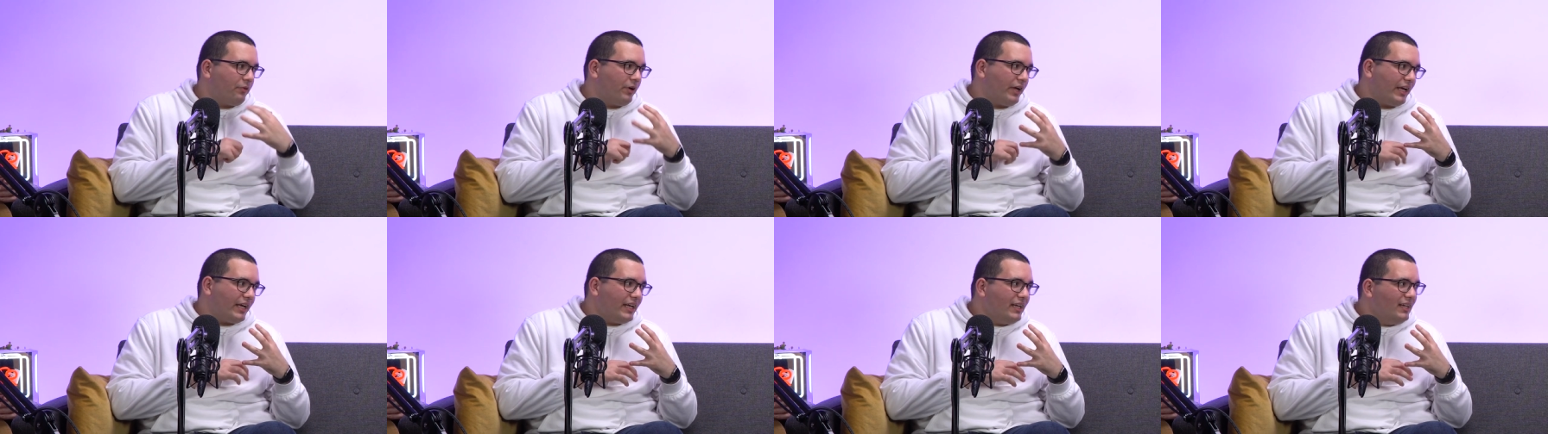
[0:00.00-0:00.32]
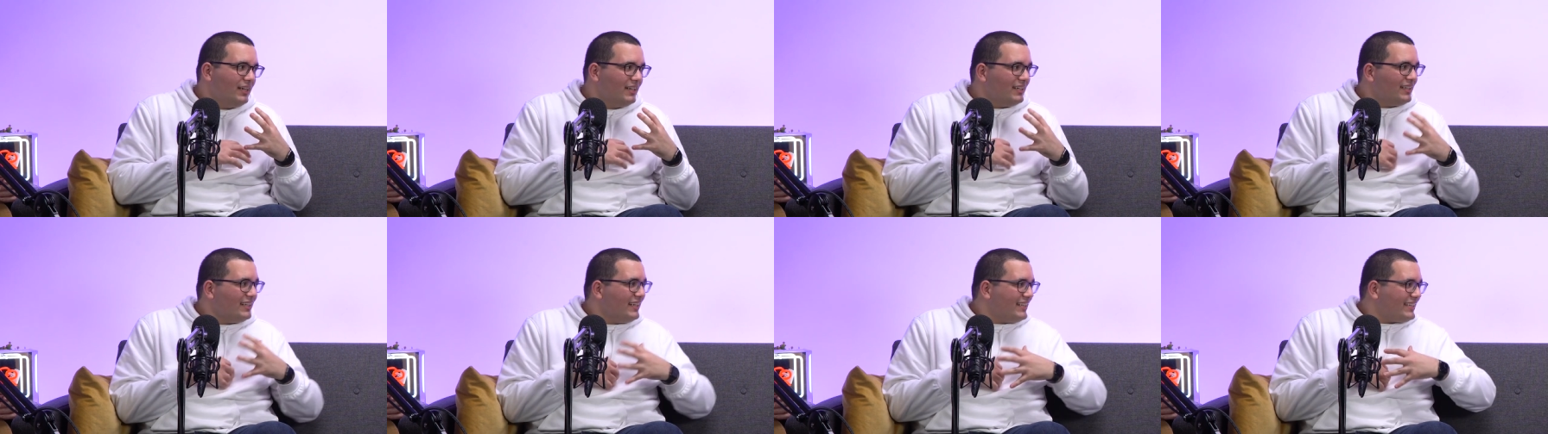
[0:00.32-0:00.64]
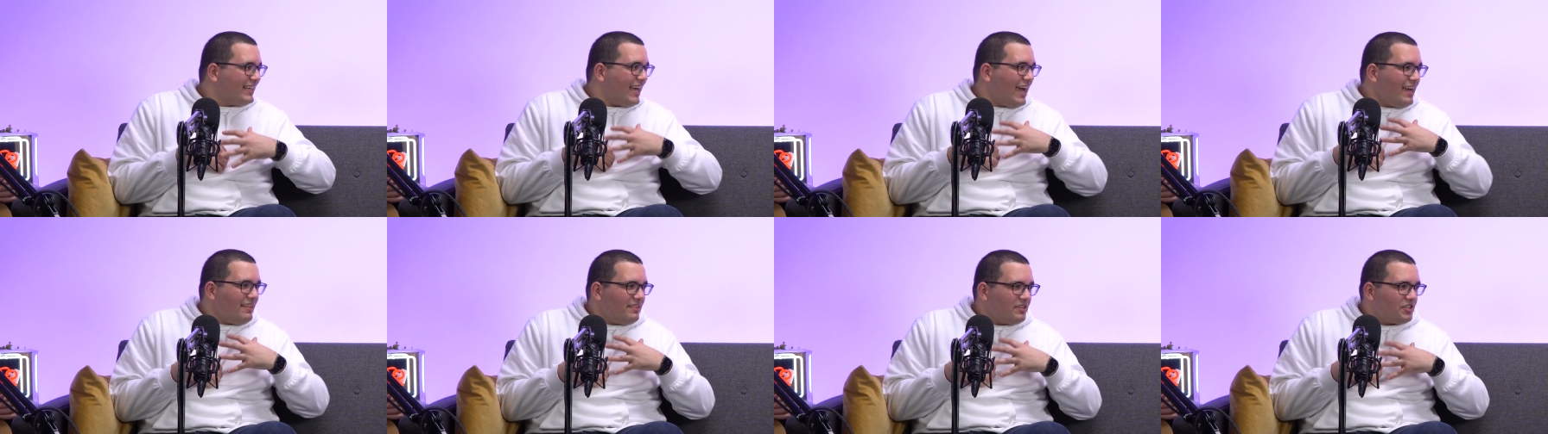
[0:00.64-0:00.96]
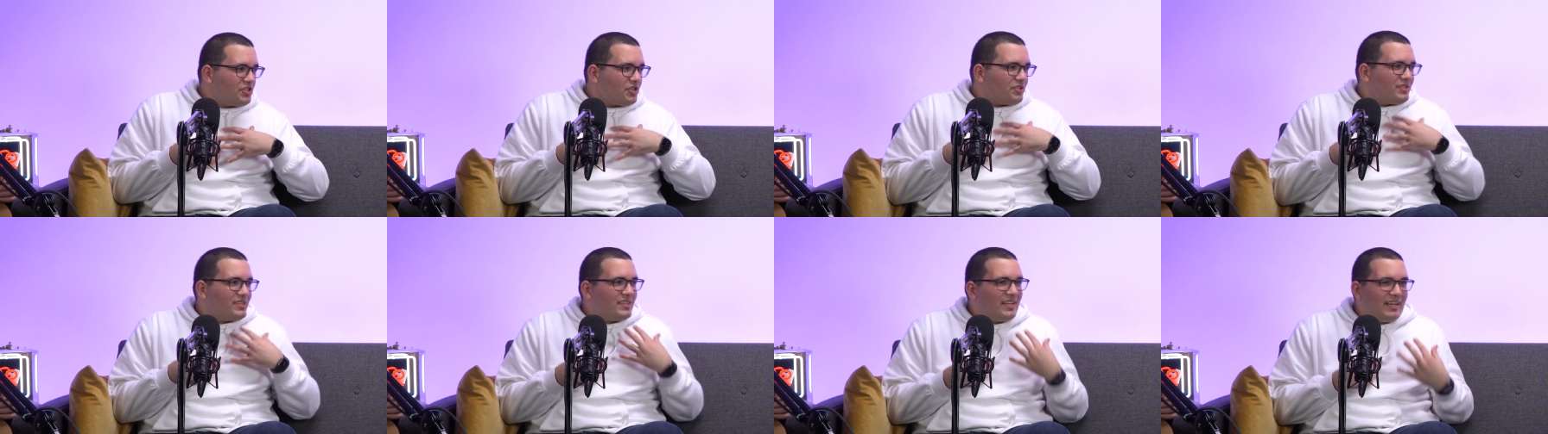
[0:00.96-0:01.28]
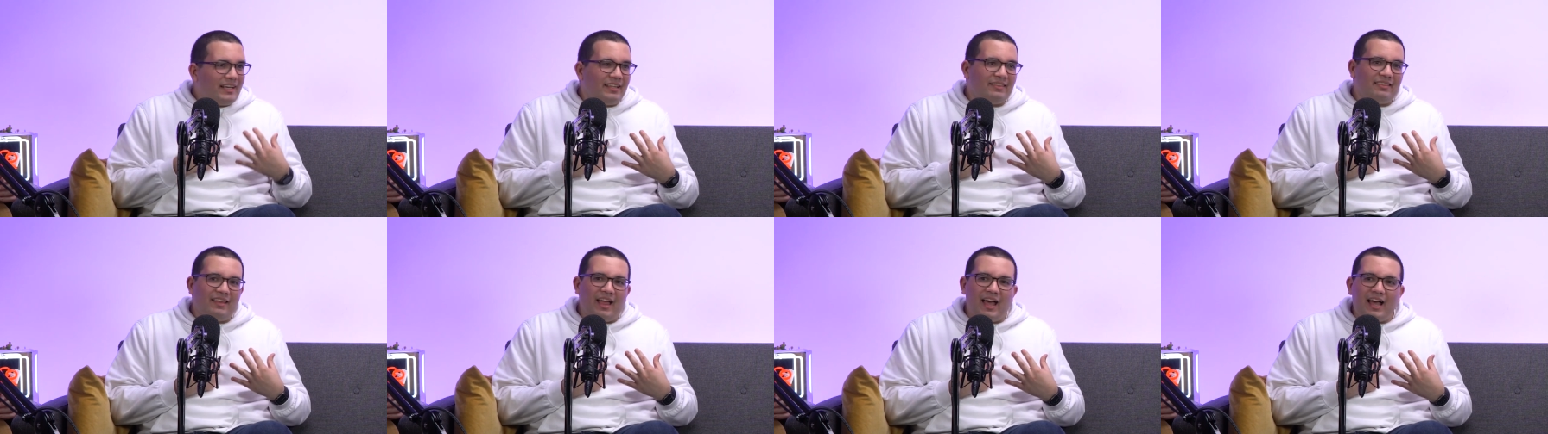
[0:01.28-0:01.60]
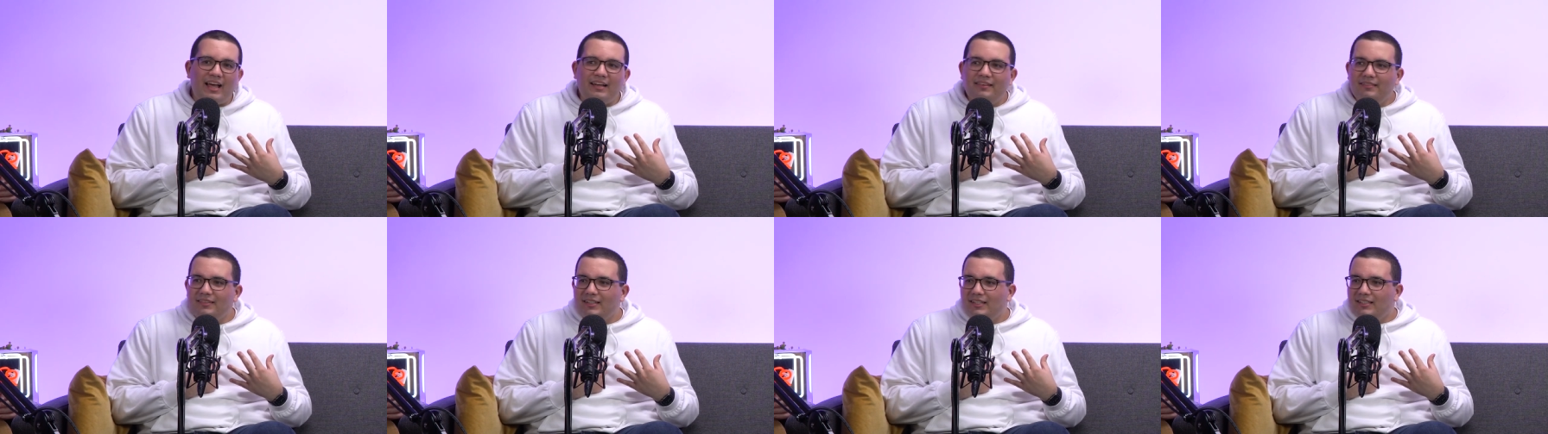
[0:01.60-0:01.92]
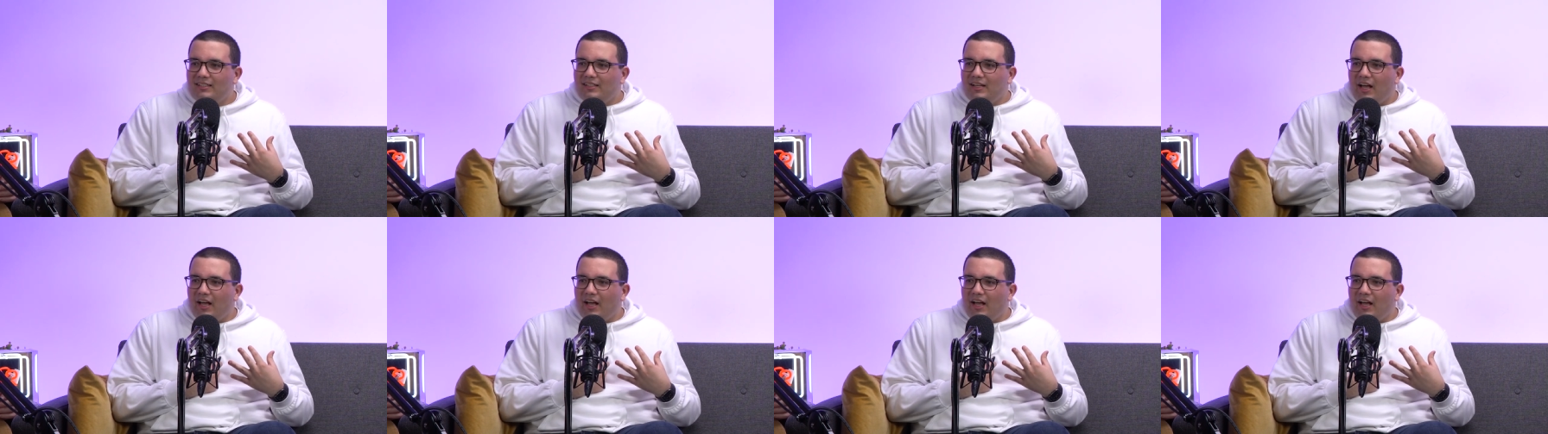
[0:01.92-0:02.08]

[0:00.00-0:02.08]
three, Kate is just sitting there.